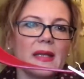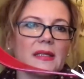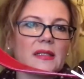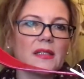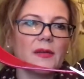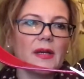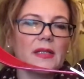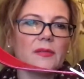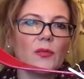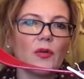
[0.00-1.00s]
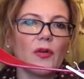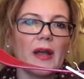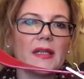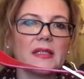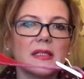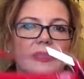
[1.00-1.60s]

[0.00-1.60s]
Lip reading: added to it, more grey added